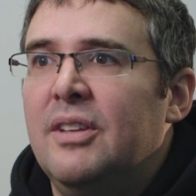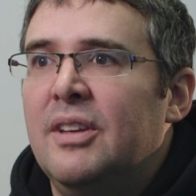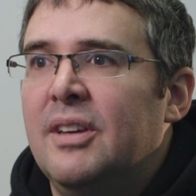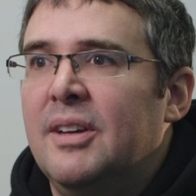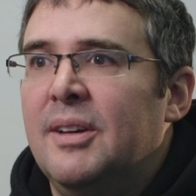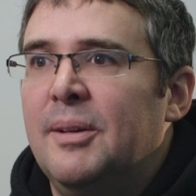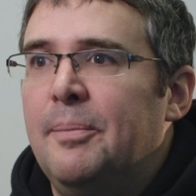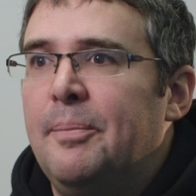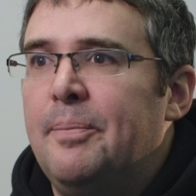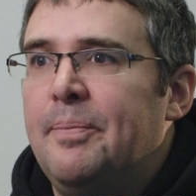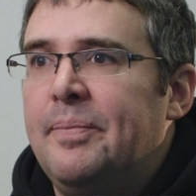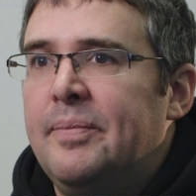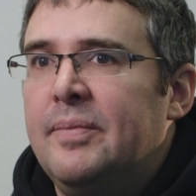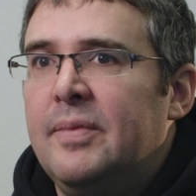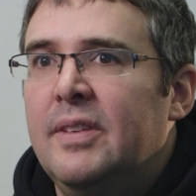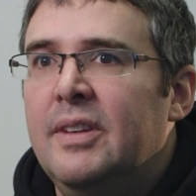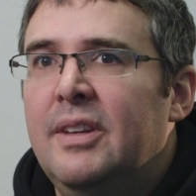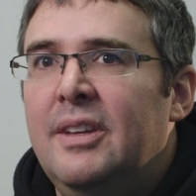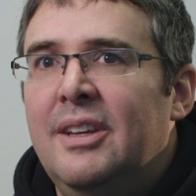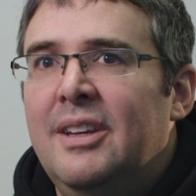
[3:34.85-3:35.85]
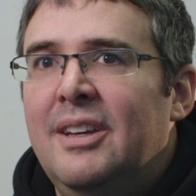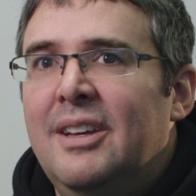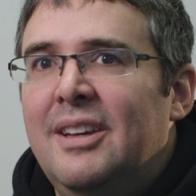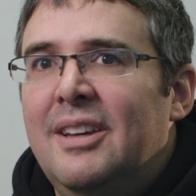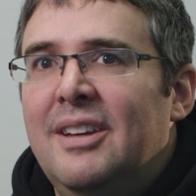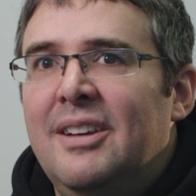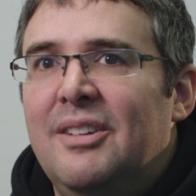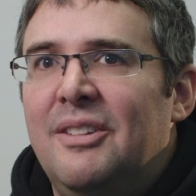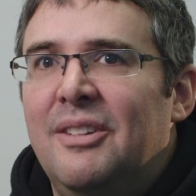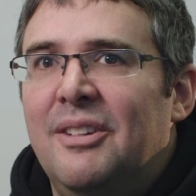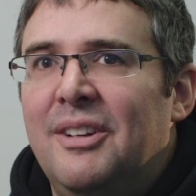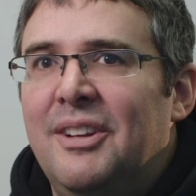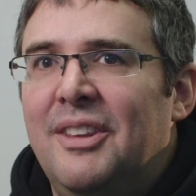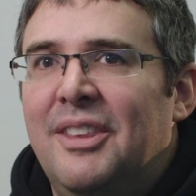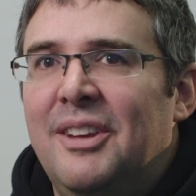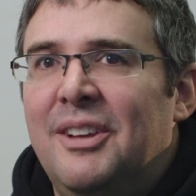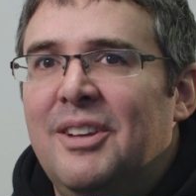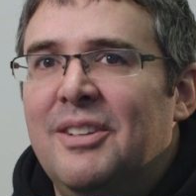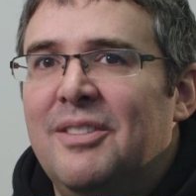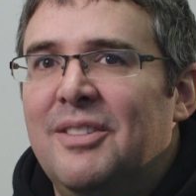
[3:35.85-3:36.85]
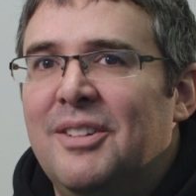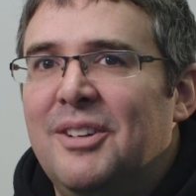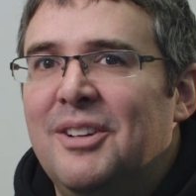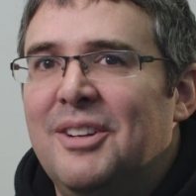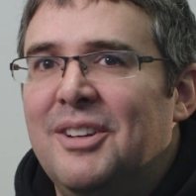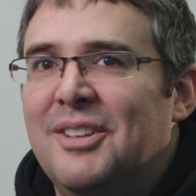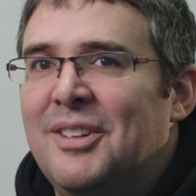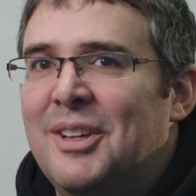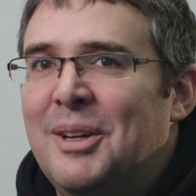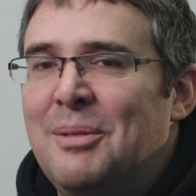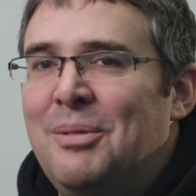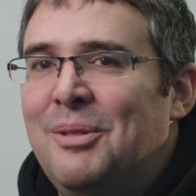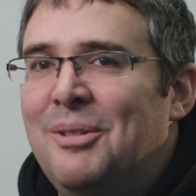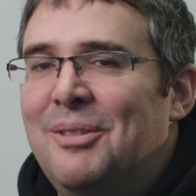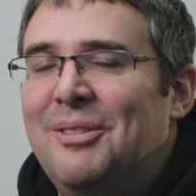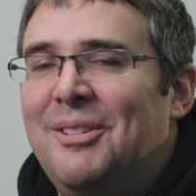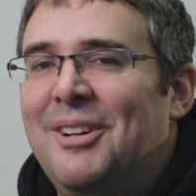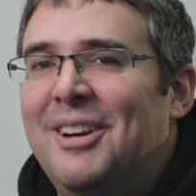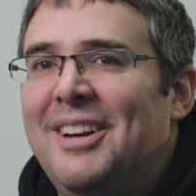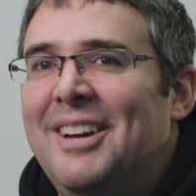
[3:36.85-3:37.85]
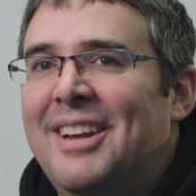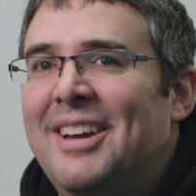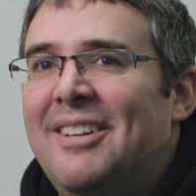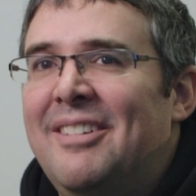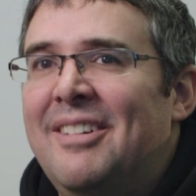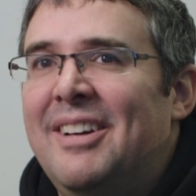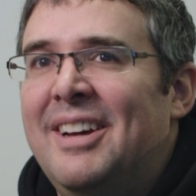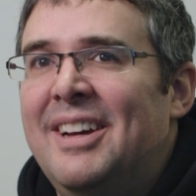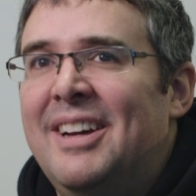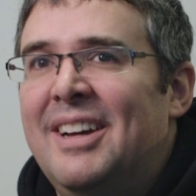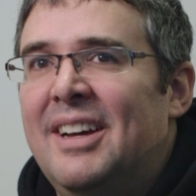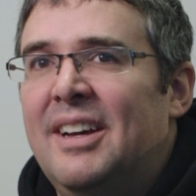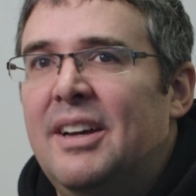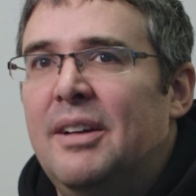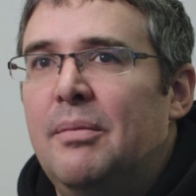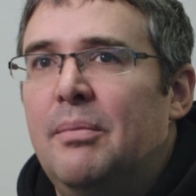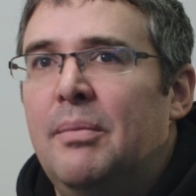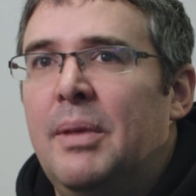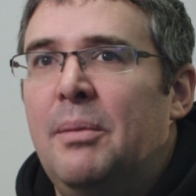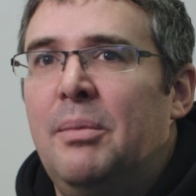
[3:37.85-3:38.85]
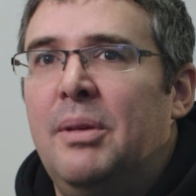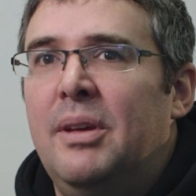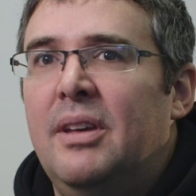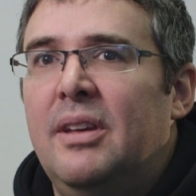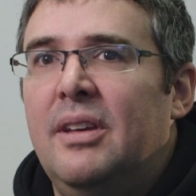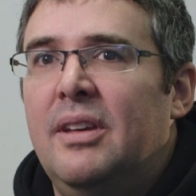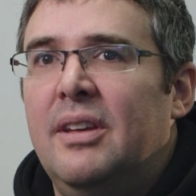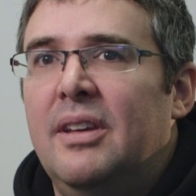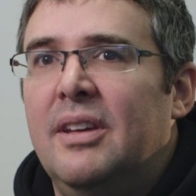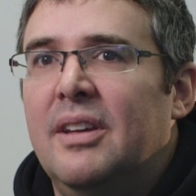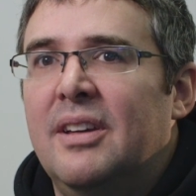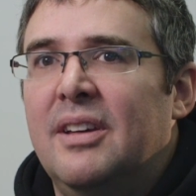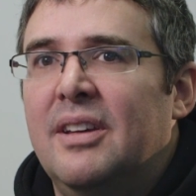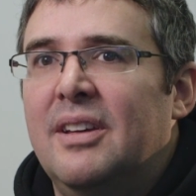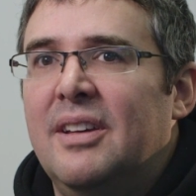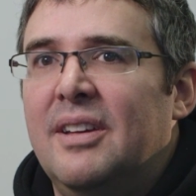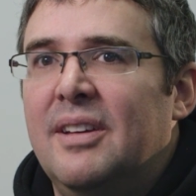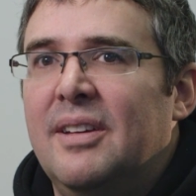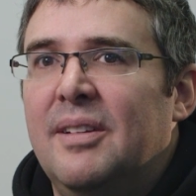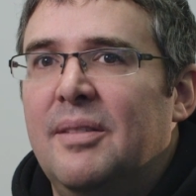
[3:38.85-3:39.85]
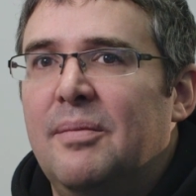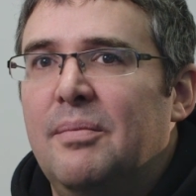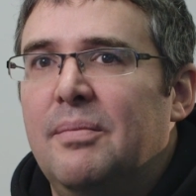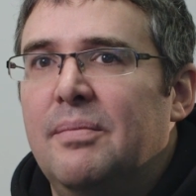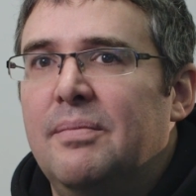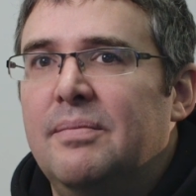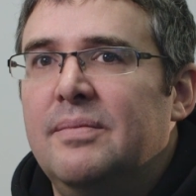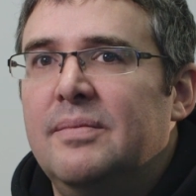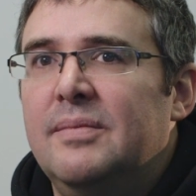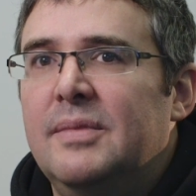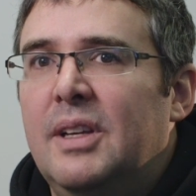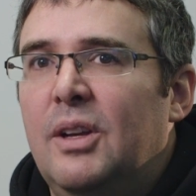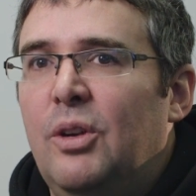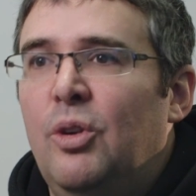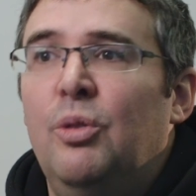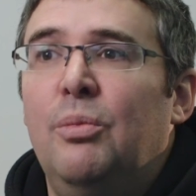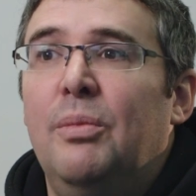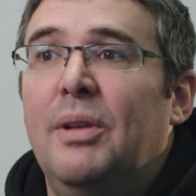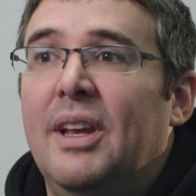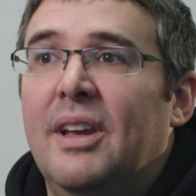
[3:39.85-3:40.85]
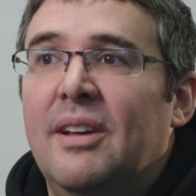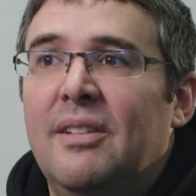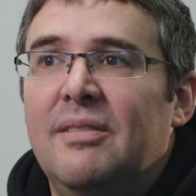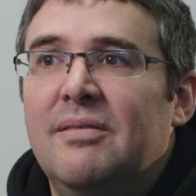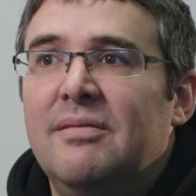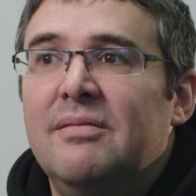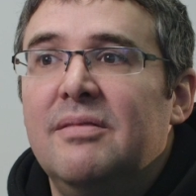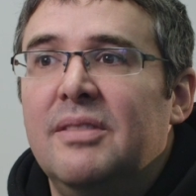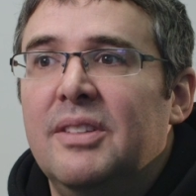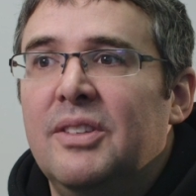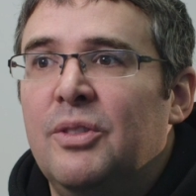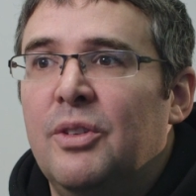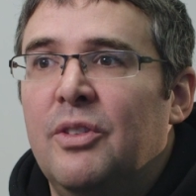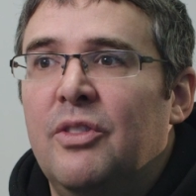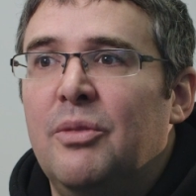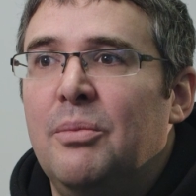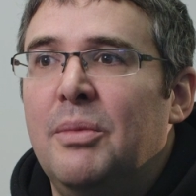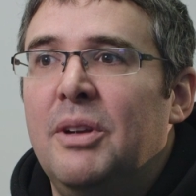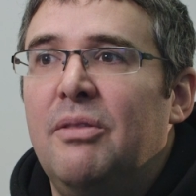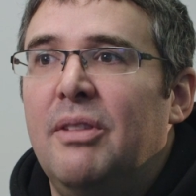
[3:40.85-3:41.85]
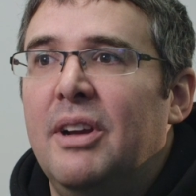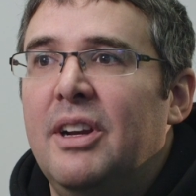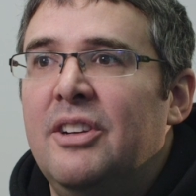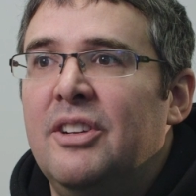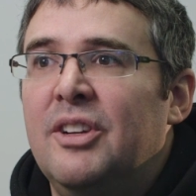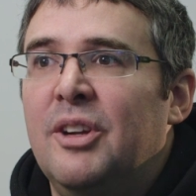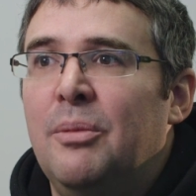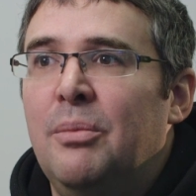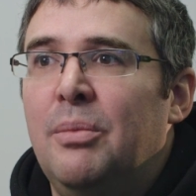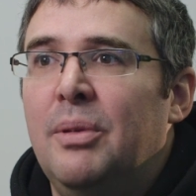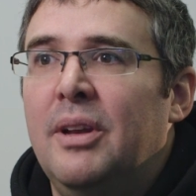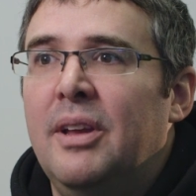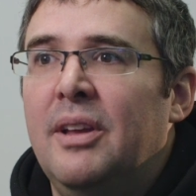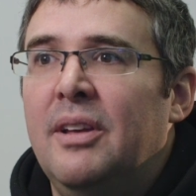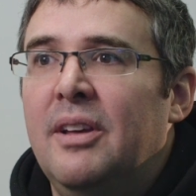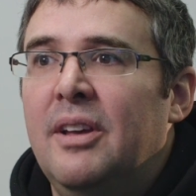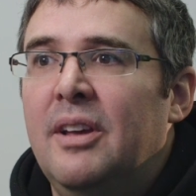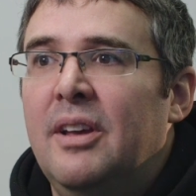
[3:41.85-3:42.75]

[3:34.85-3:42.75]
Trying to think of a good example right now, maybe Lumine, sort of a mid-range company,